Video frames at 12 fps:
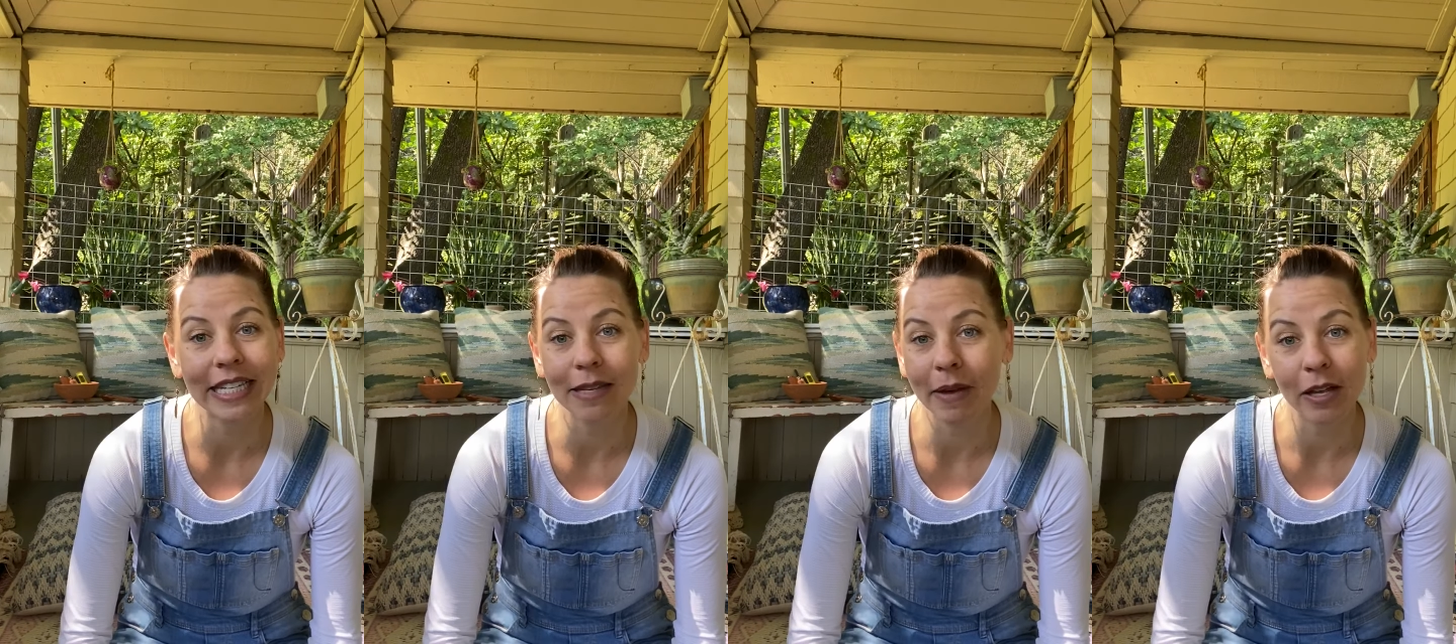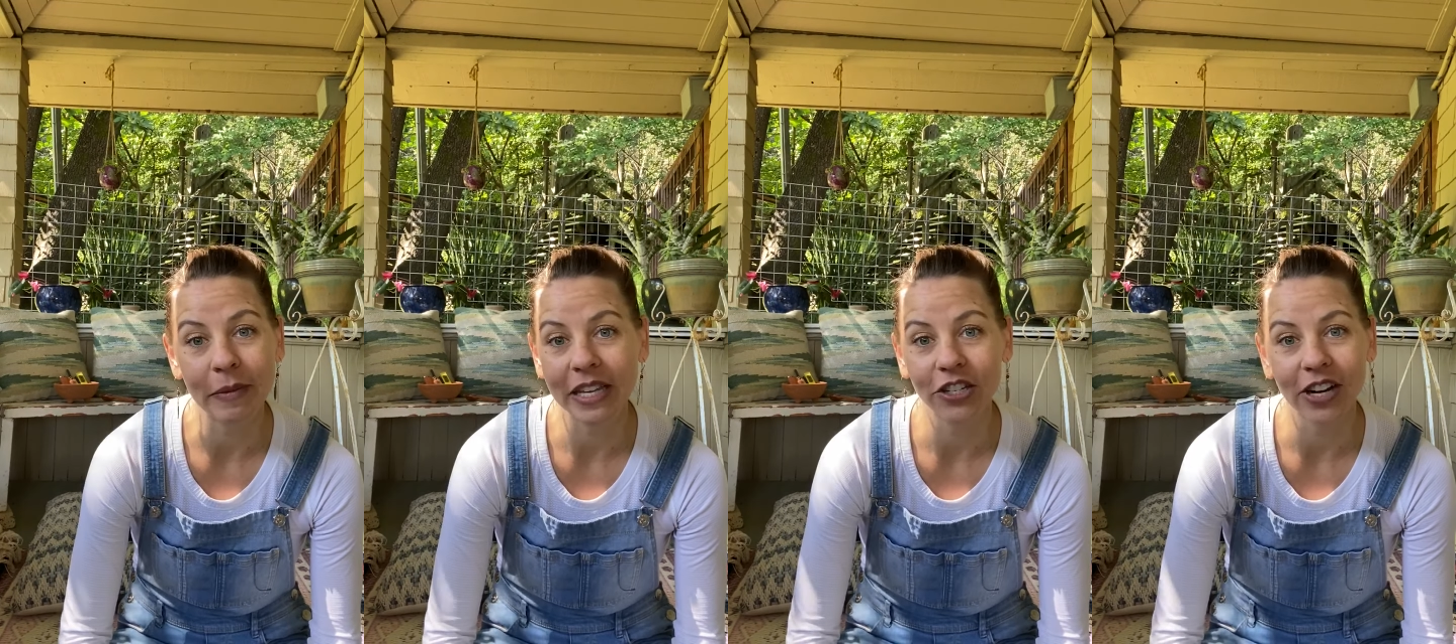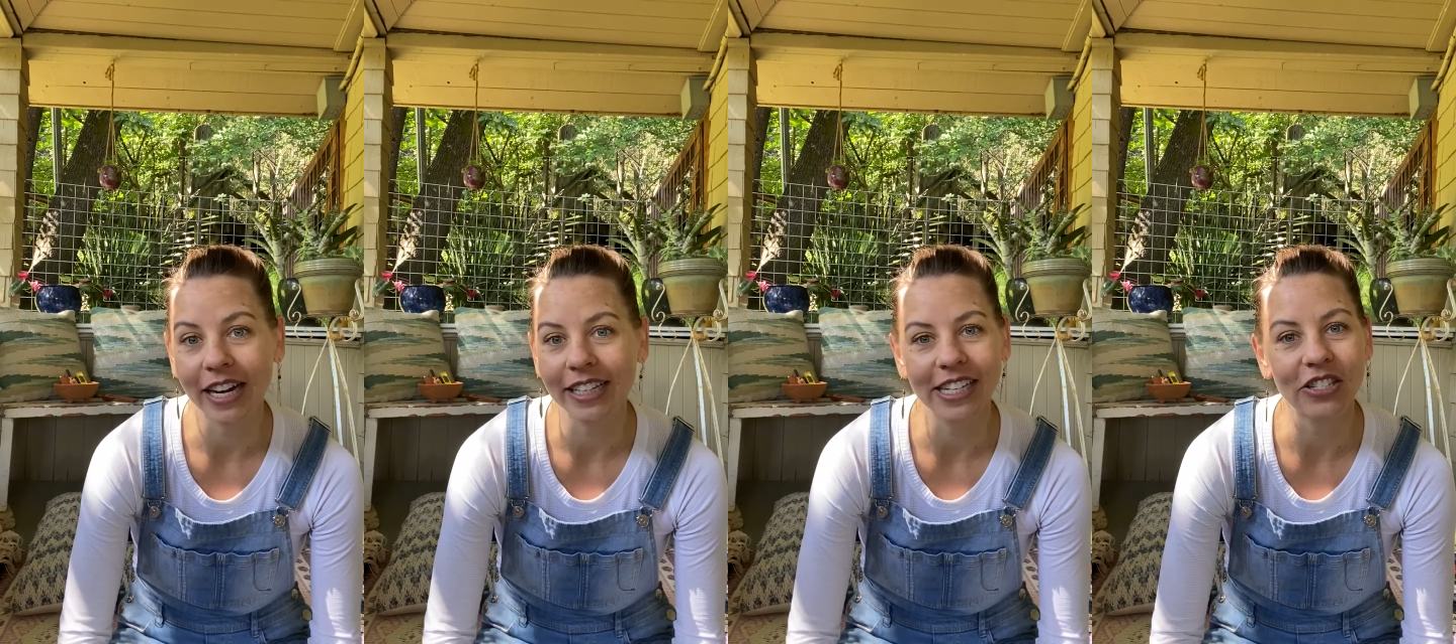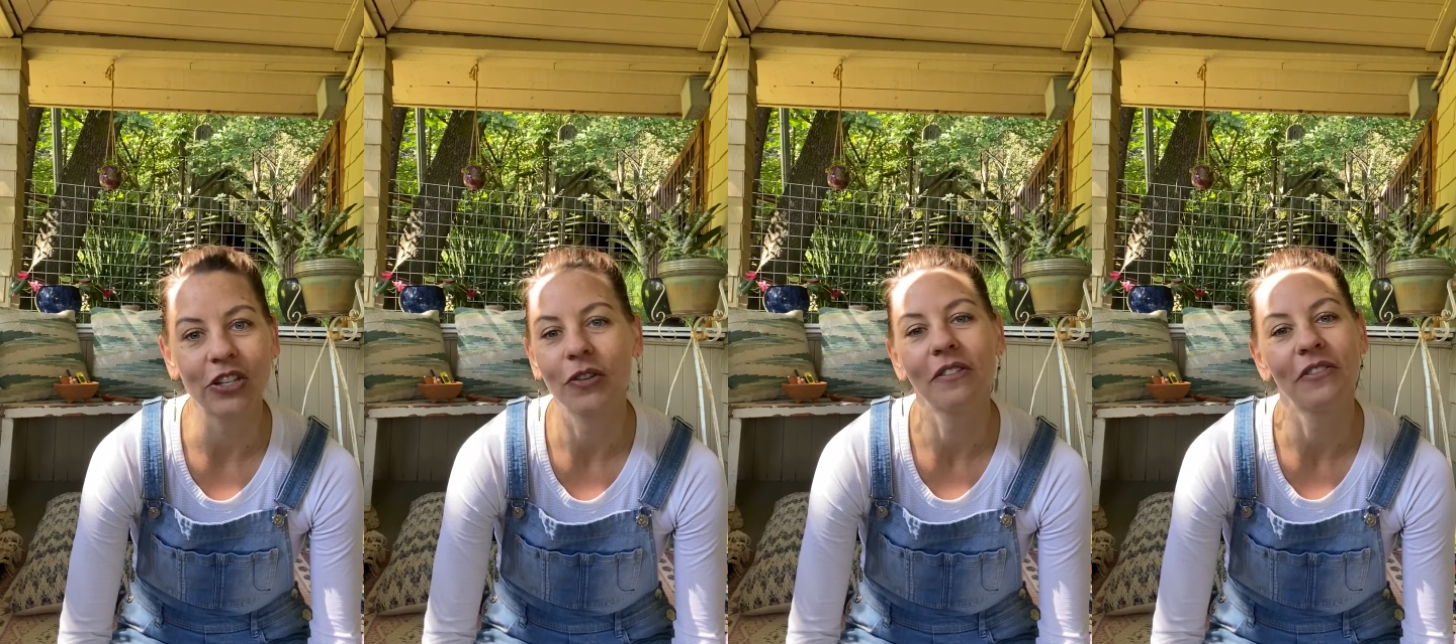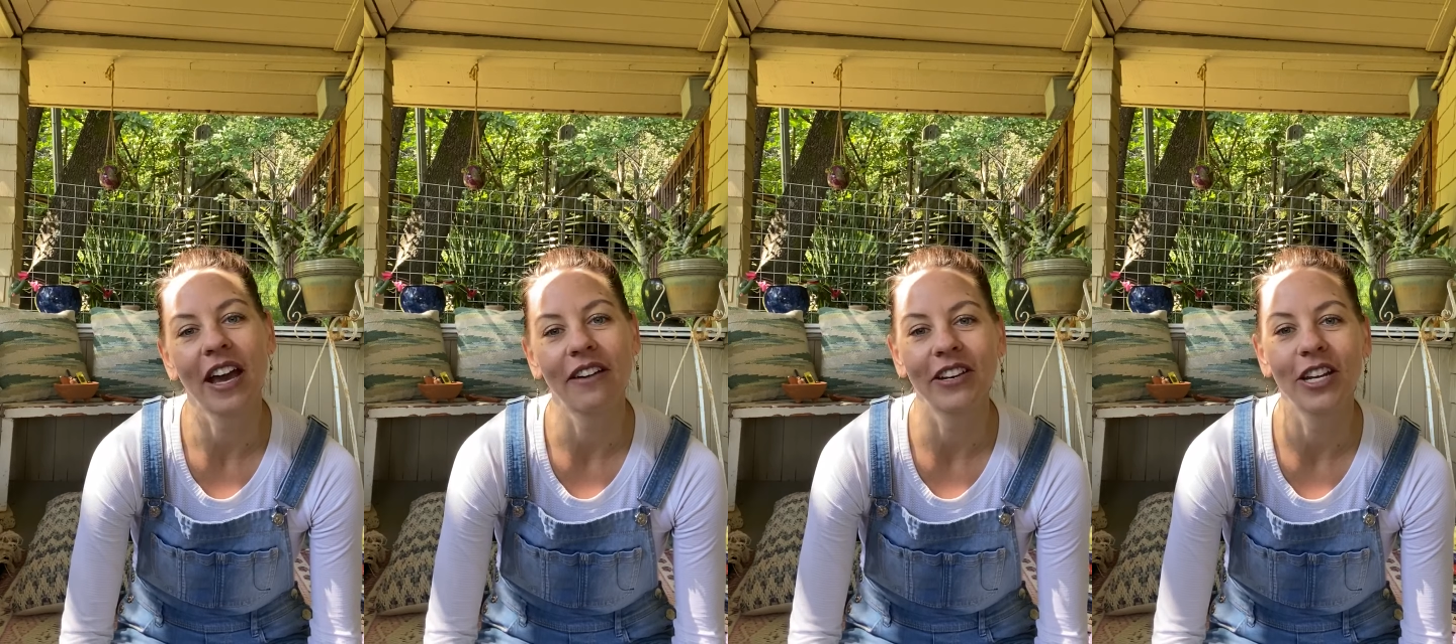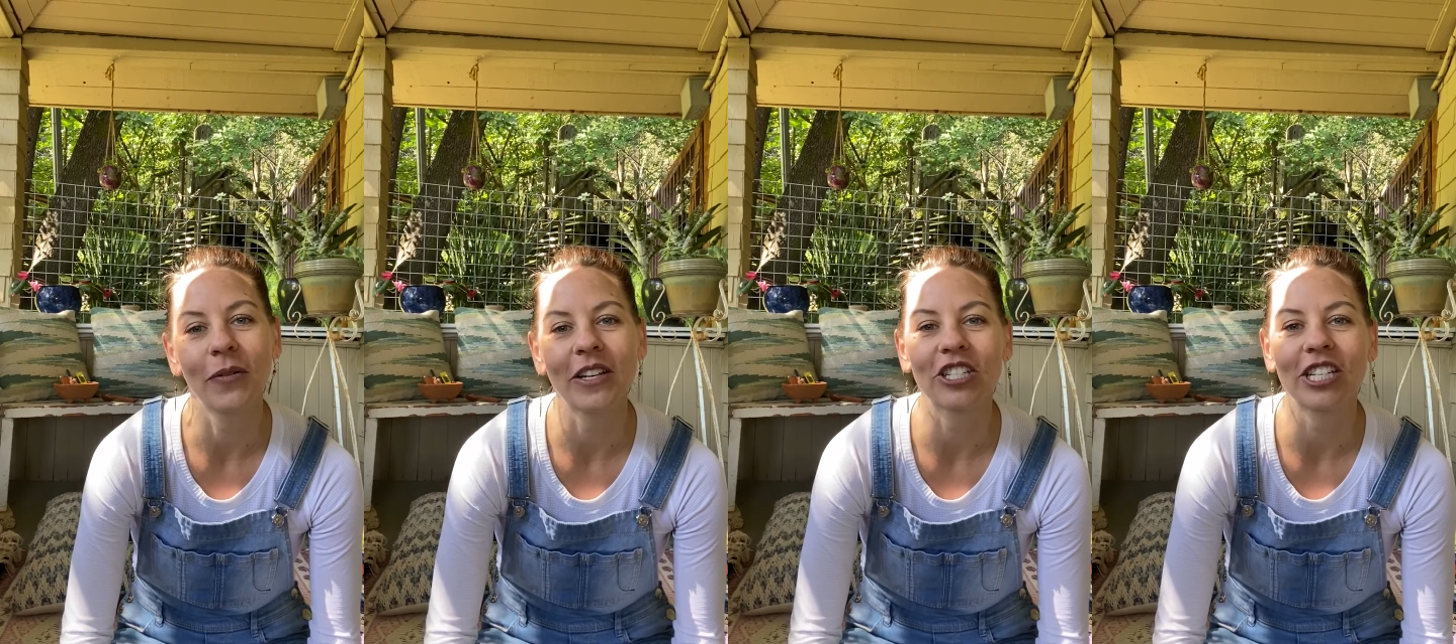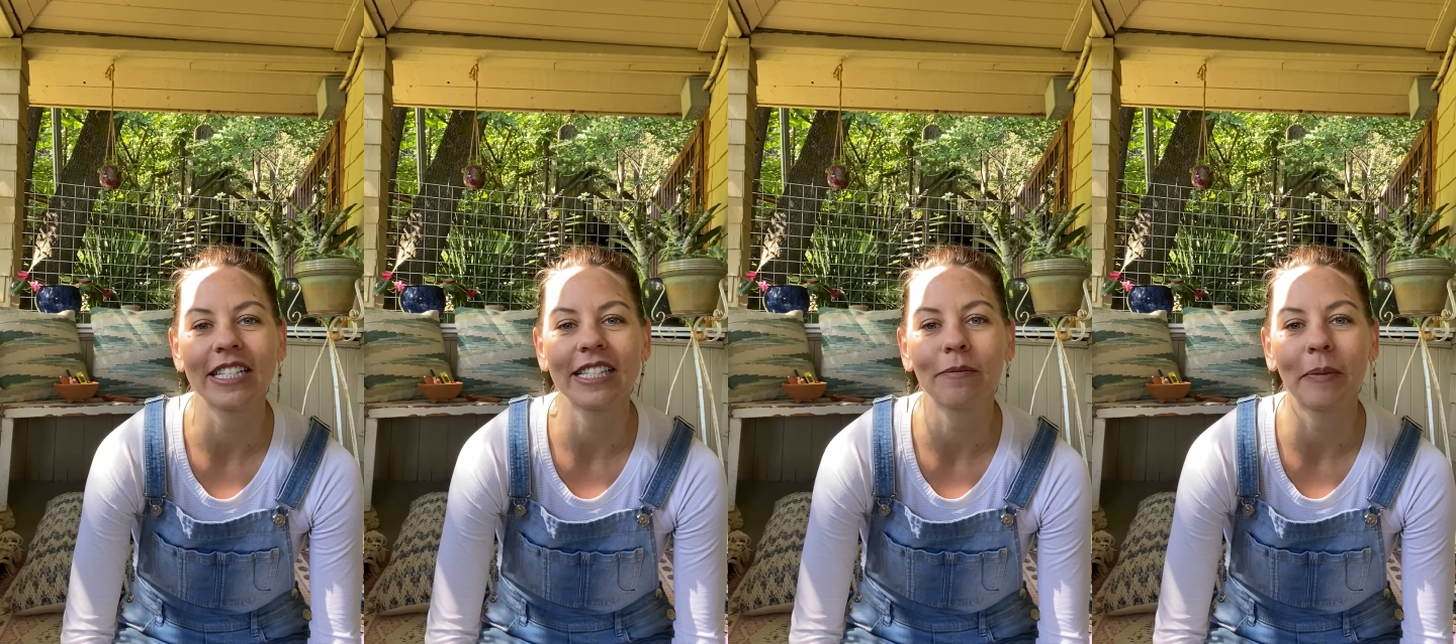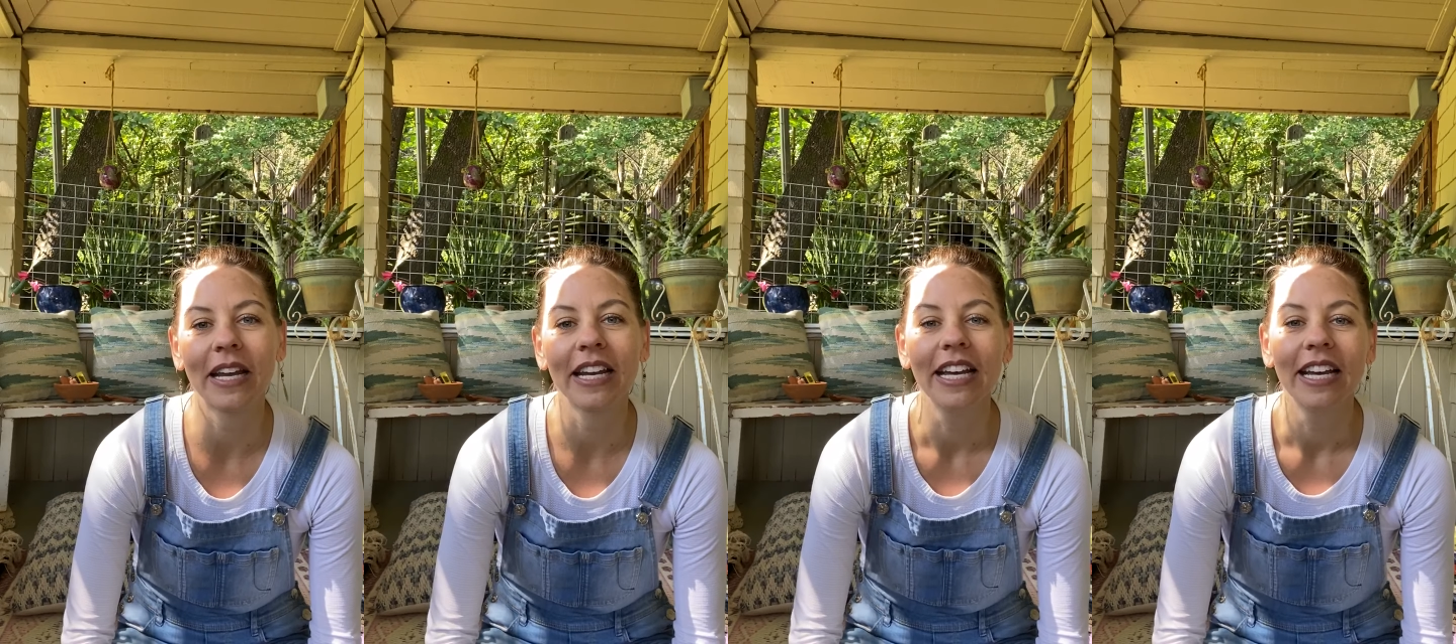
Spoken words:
email me directly too if you have any questions. But